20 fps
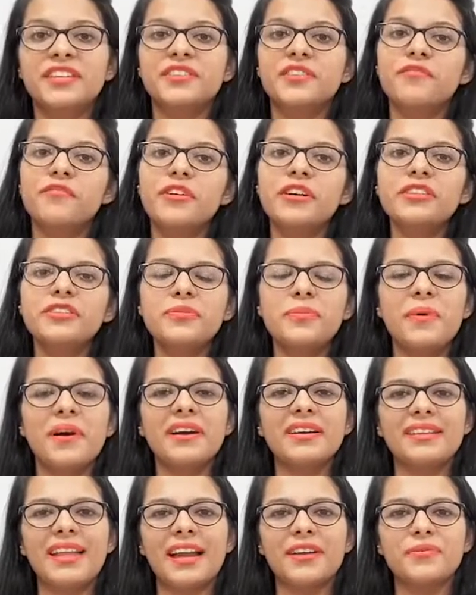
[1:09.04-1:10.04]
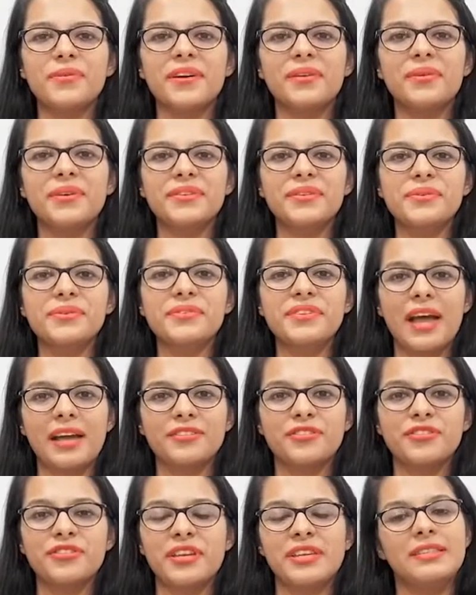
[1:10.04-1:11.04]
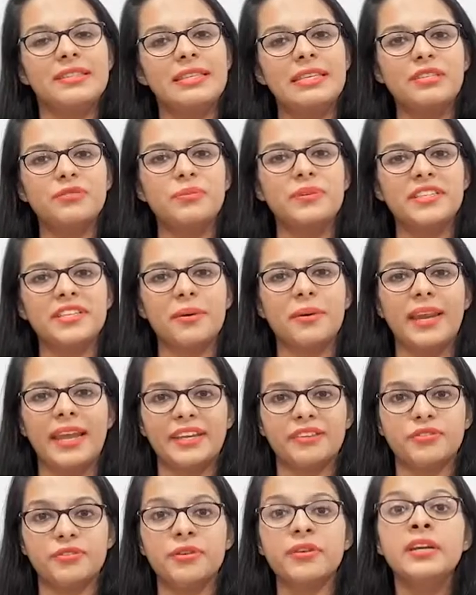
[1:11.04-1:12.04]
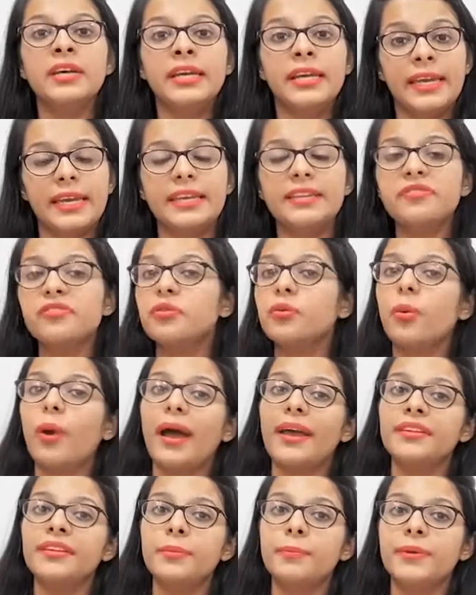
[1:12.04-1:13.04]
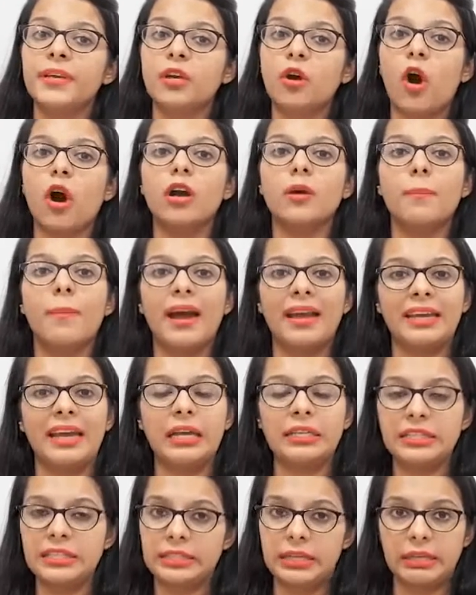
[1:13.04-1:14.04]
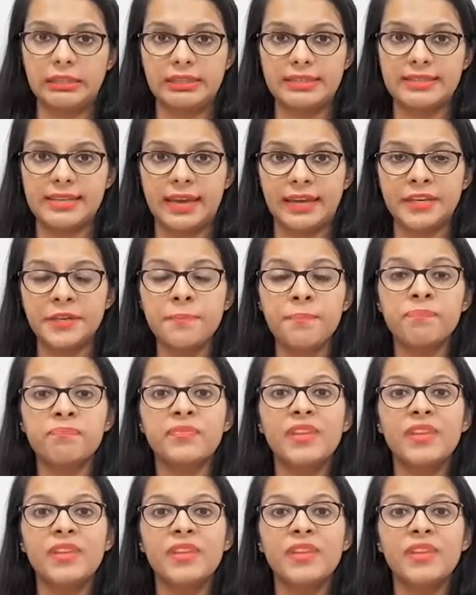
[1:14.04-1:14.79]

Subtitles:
The first work that we are going to touch in this video lecture is Cry the Peacock by Anita Desai.